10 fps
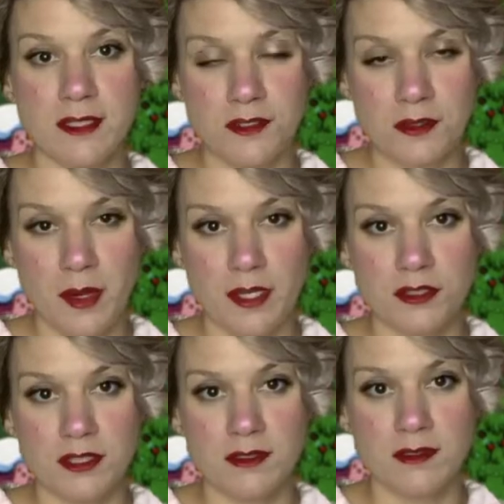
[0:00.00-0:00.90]

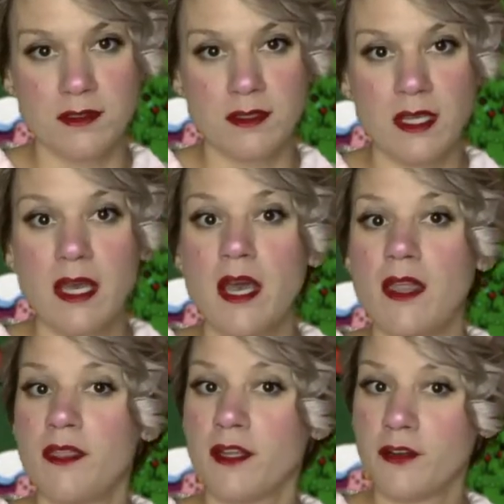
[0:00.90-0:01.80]
situations.
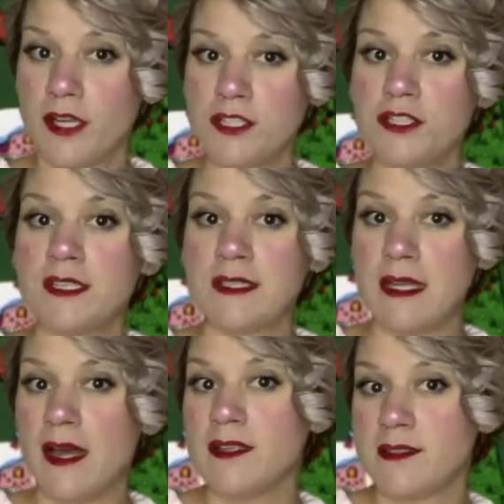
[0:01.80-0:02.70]
The Grinch is
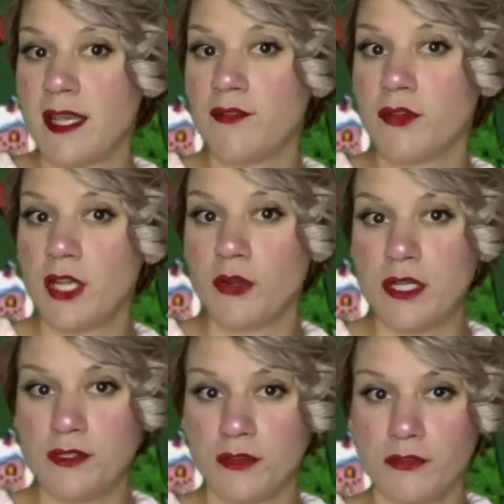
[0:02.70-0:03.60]
an unsavory
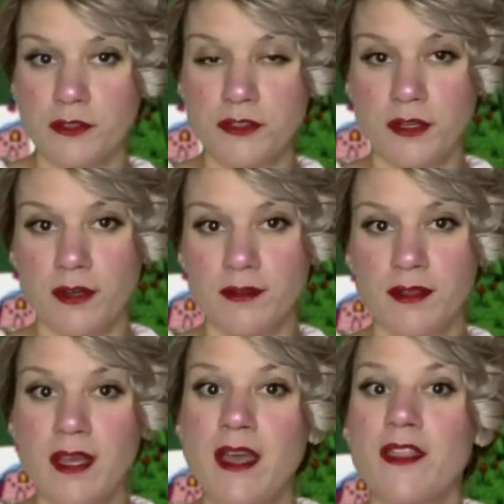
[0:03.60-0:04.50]
creature for sure.
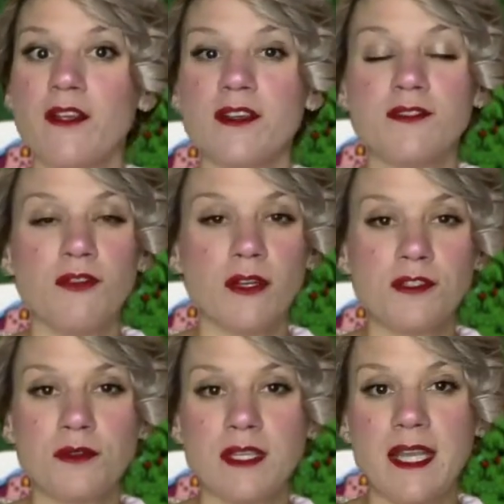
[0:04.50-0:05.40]
There's
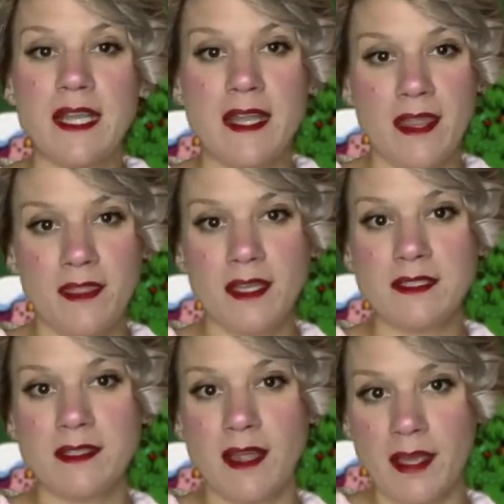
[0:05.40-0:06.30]
virtually nothing
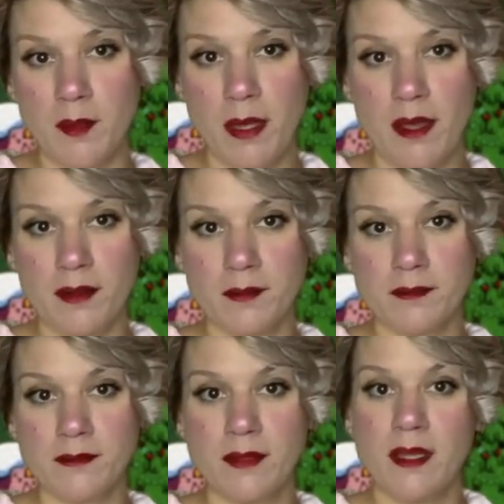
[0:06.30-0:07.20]
to like about
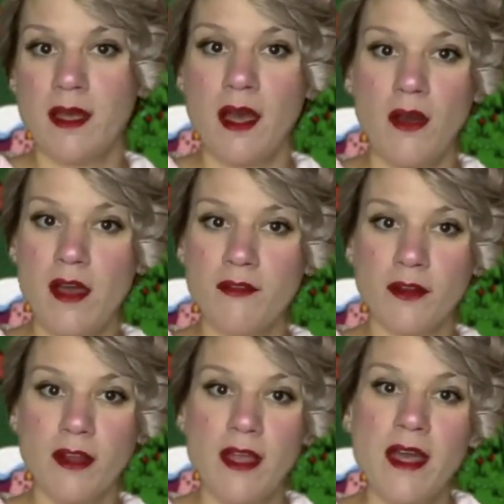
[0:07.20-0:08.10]
him.
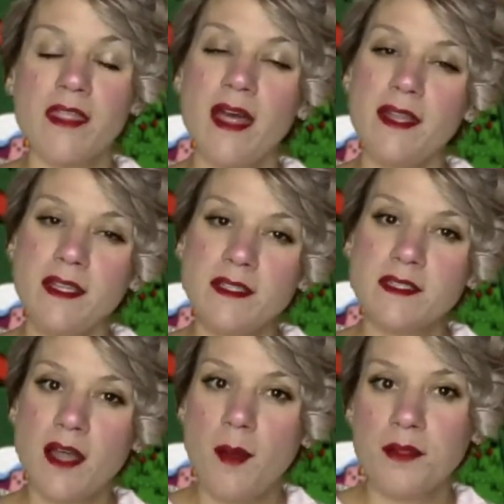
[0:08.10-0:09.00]
However, that didn't
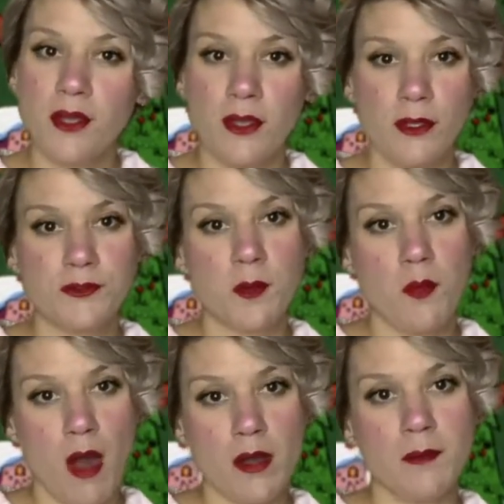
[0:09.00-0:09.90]
stop the Who's from
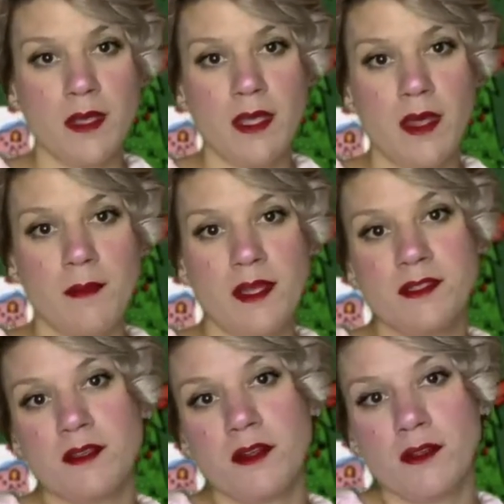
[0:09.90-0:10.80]
welcoming him
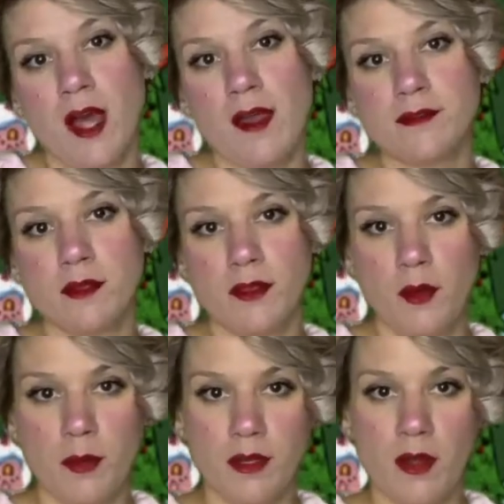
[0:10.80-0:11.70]
into their lives with
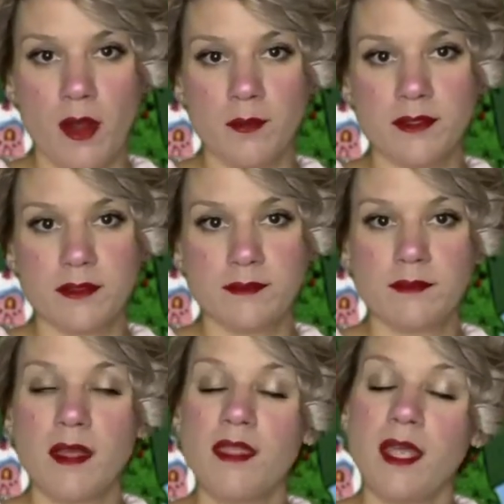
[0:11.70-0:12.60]
open arms.
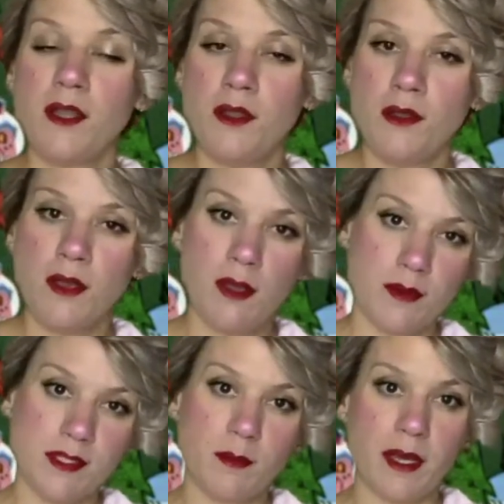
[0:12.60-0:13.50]
They knew he
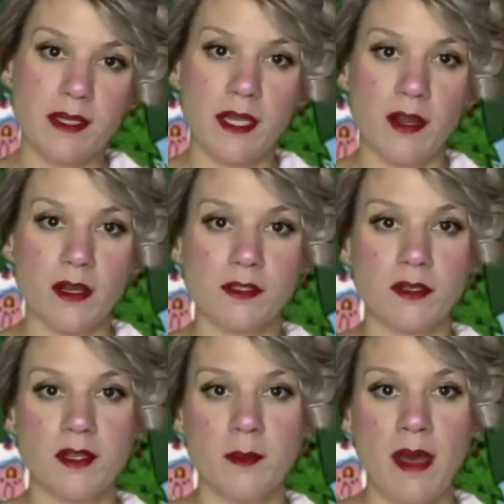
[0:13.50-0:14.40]
was a bad character
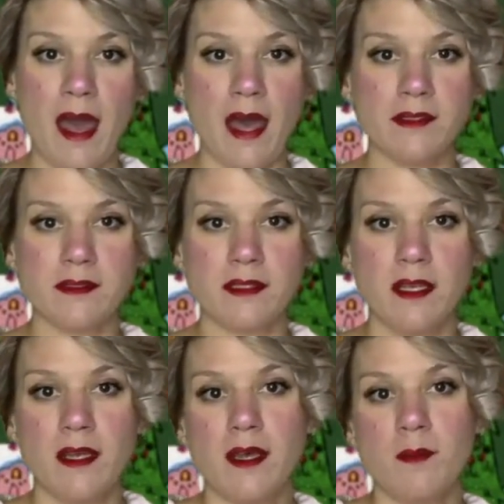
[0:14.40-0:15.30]
in the past,
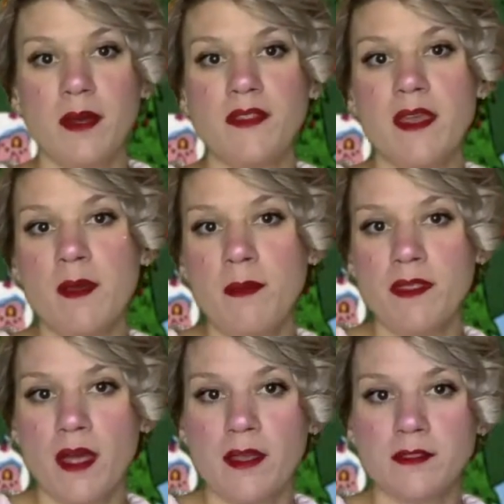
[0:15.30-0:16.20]
but they
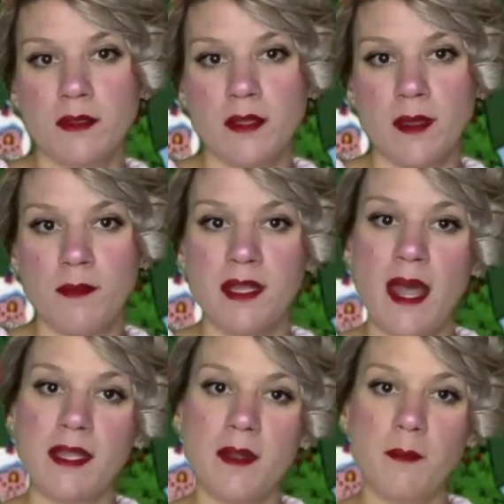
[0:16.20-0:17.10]
empathized with him and
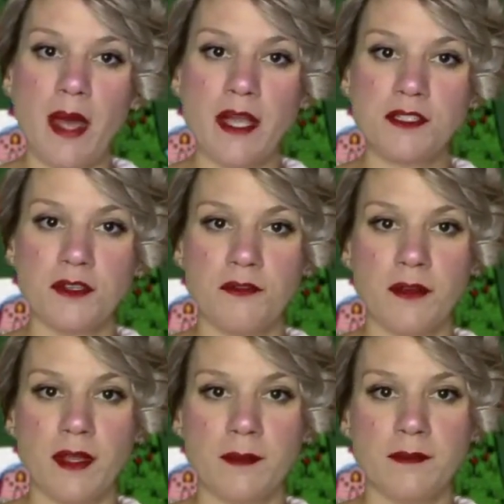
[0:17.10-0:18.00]
had compassion for
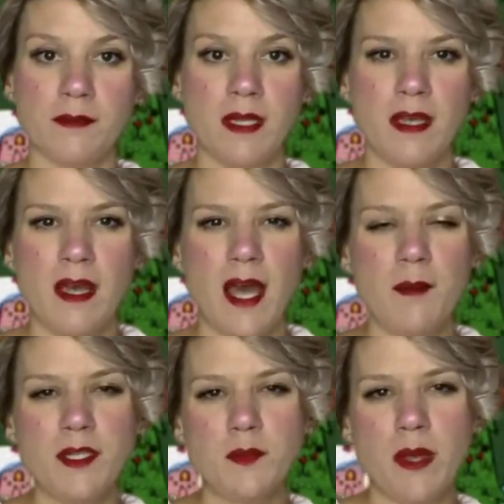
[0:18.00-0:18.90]
him. How
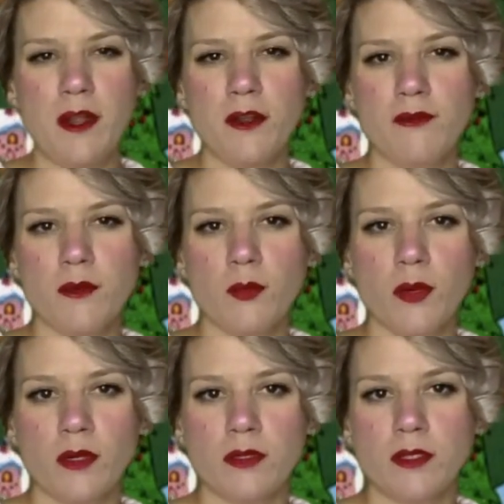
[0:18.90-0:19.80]
much better of a
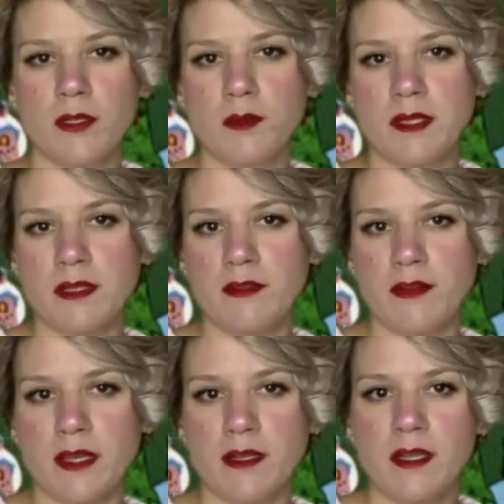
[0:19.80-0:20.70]
world could we live
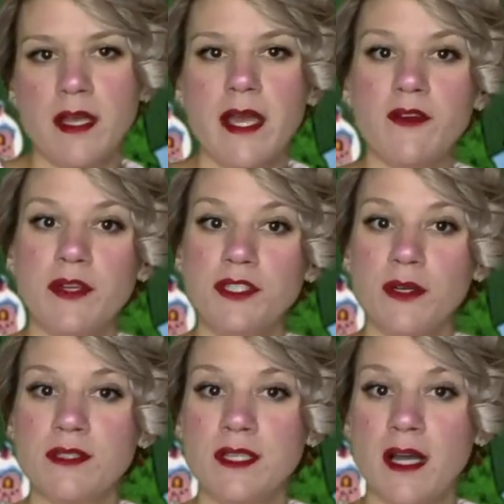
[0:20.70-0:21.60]
in if we
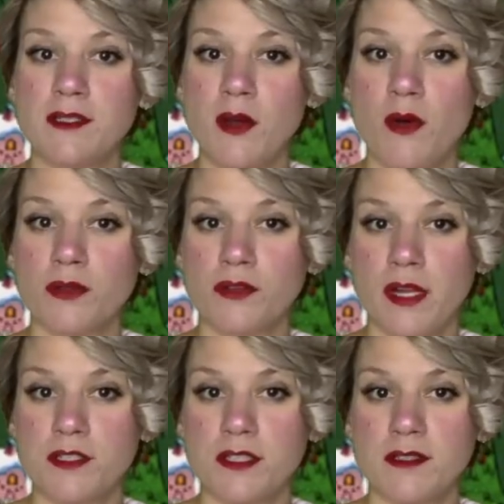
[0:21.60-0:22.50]
chose not to hold
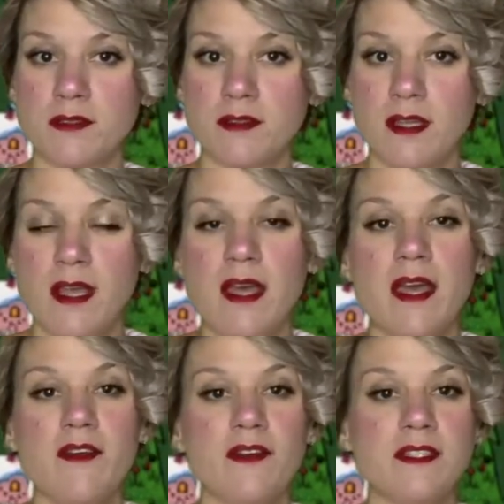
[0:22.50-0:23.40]
grudges?
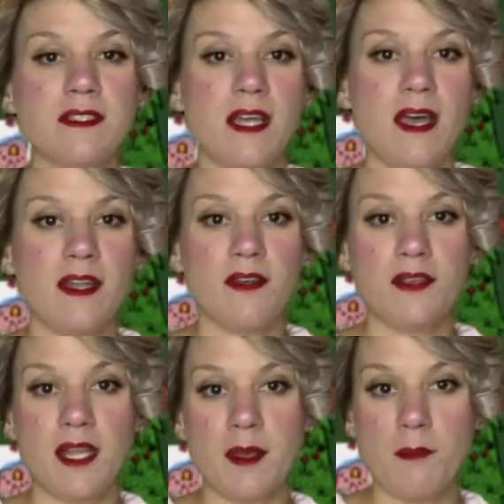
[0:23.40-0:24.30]
If instead of
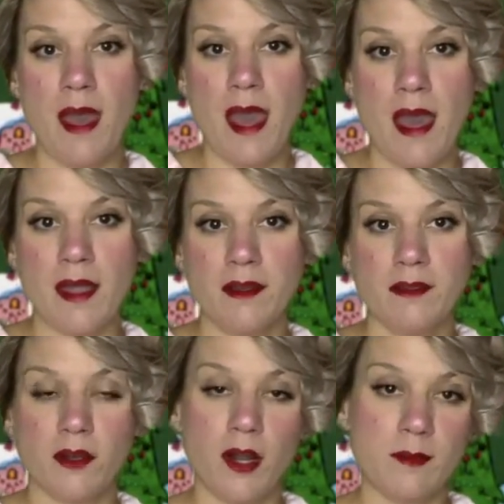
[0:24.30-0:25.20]
getting mad
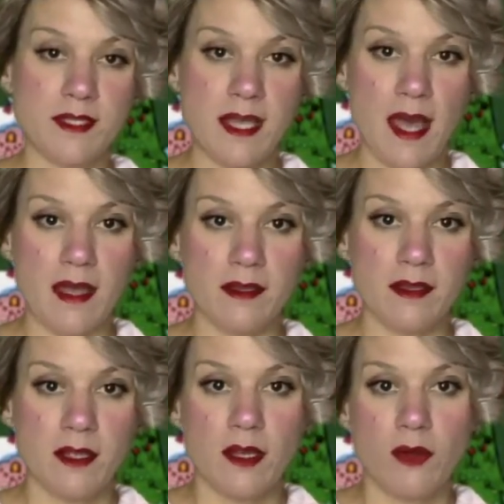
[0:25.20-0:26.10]
or upset,
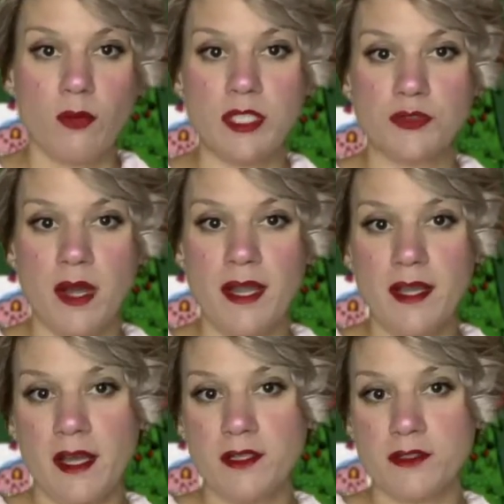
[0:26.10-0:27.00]
we try to
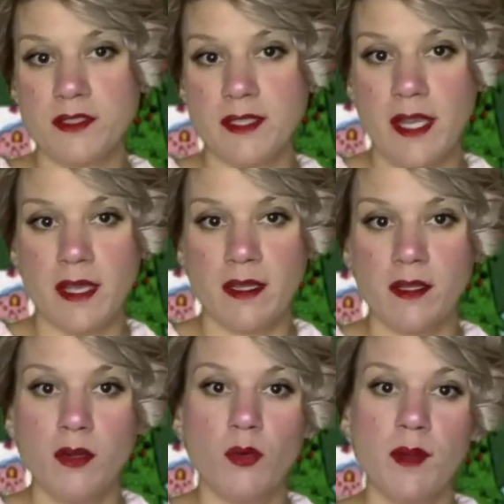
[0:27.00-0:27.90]

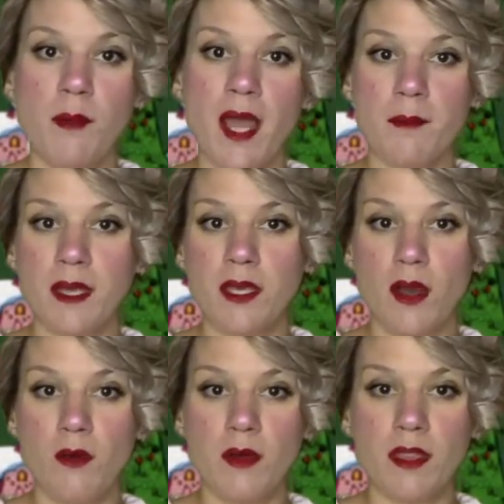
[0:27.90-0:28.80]
understand what might be
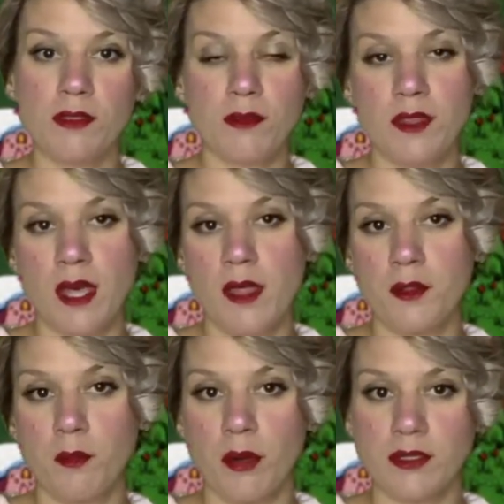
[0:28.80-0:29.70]
going through the
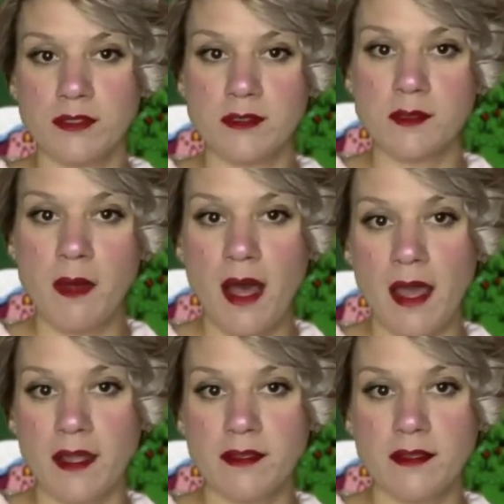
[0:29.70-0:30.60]
other person's
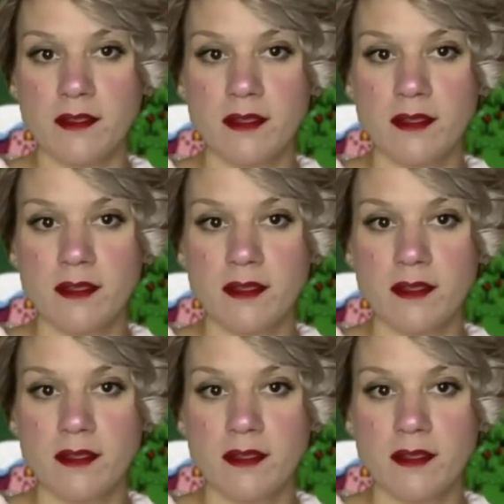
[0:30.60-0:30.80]
mind.